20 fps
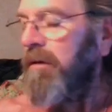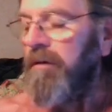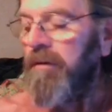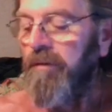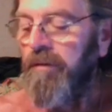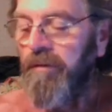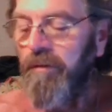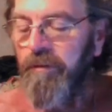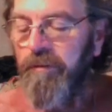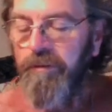
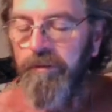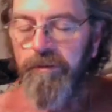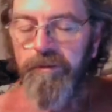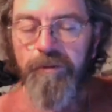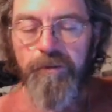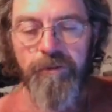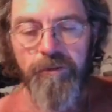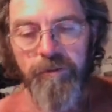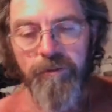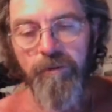And he
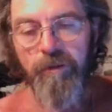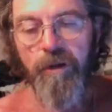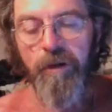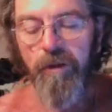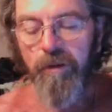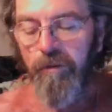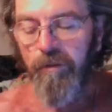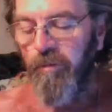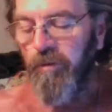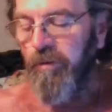says,
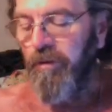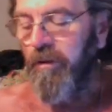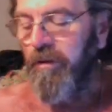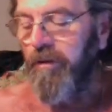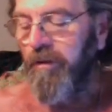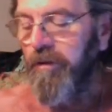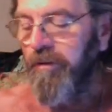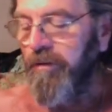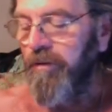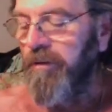God will
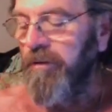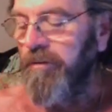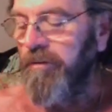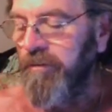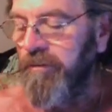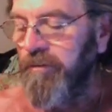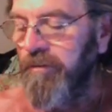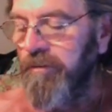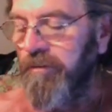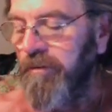not let that
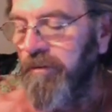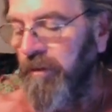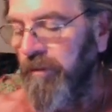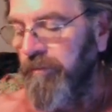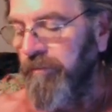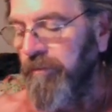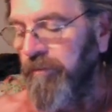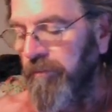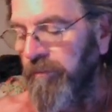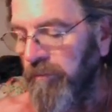
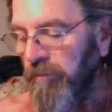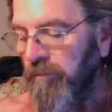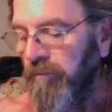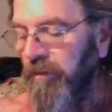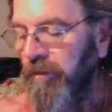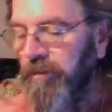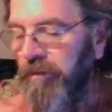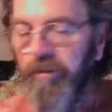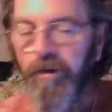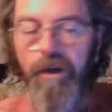stuff
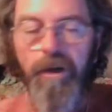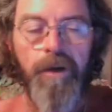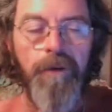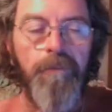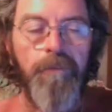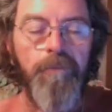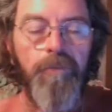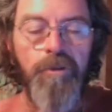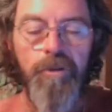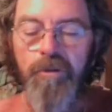run dry.
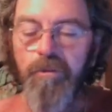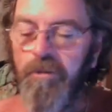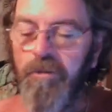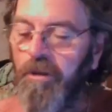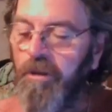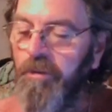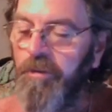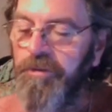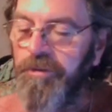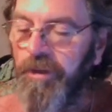He will
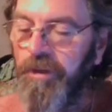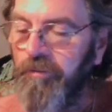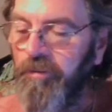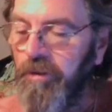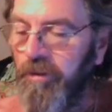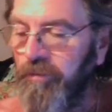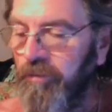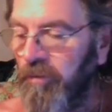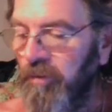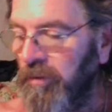always have
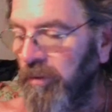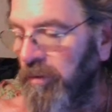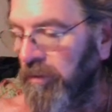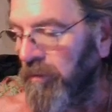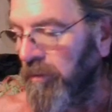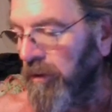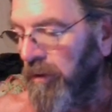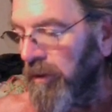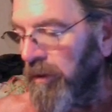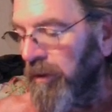enough
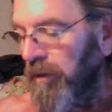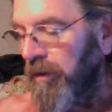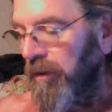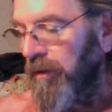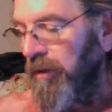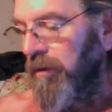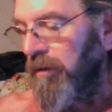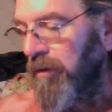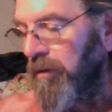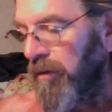oil
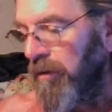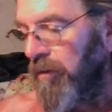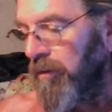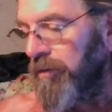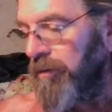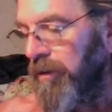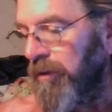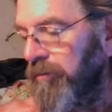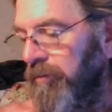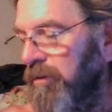and
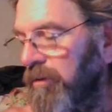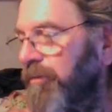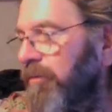always have